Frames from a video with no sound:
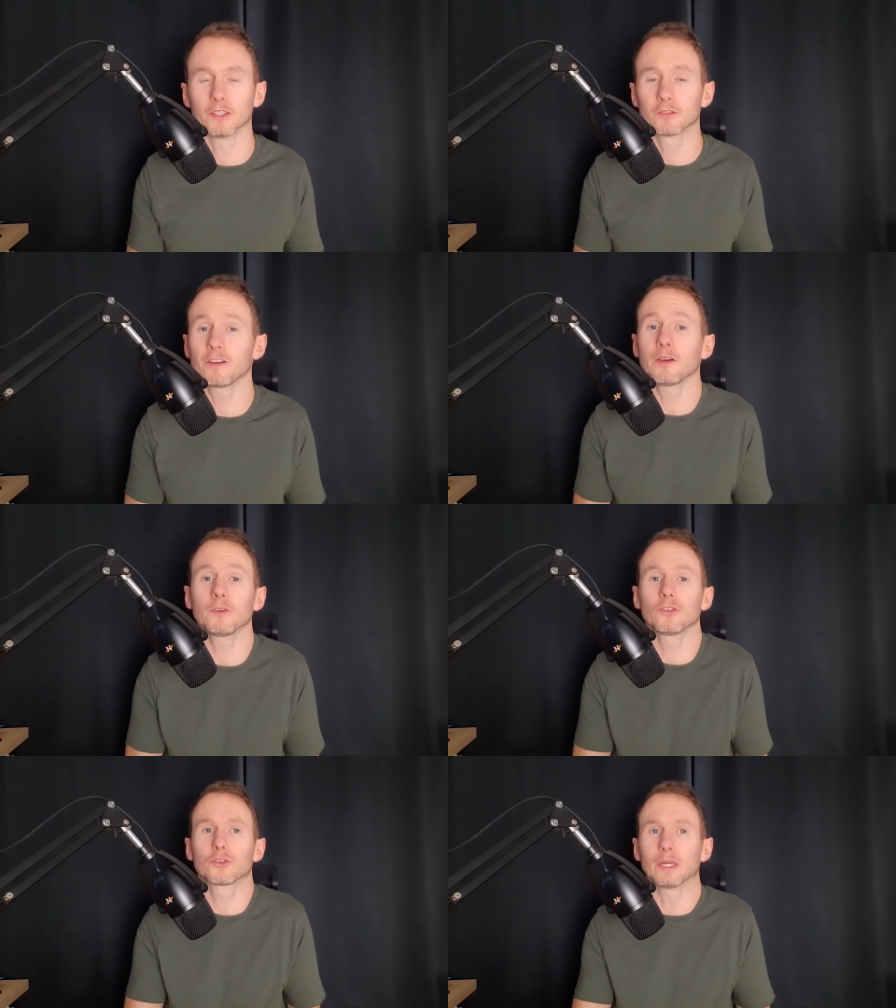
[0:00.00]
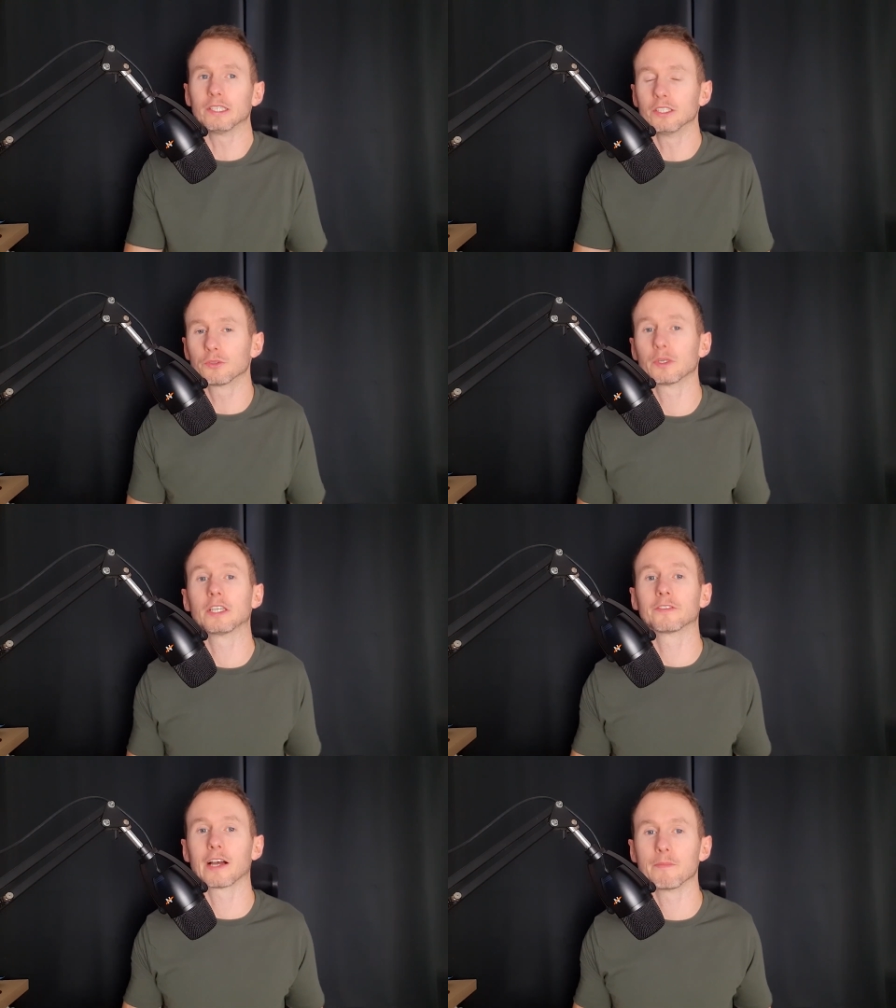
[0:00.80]
It's around 20 to
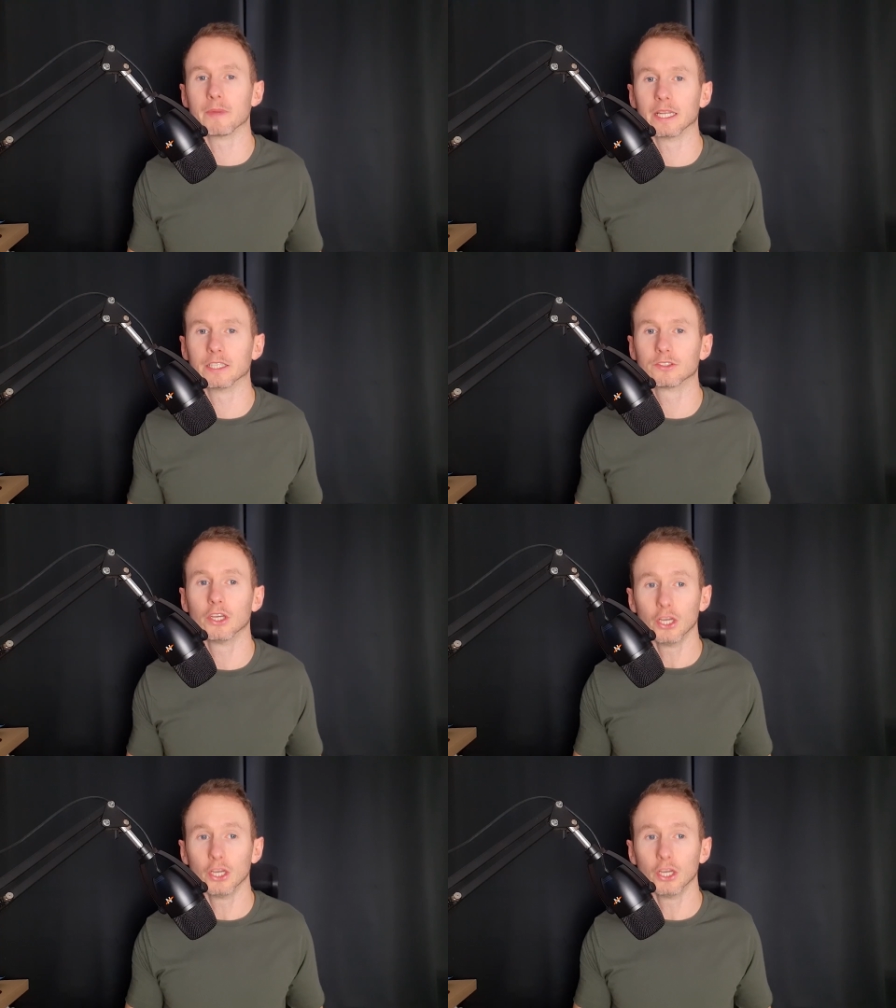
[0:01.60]
25 minutes.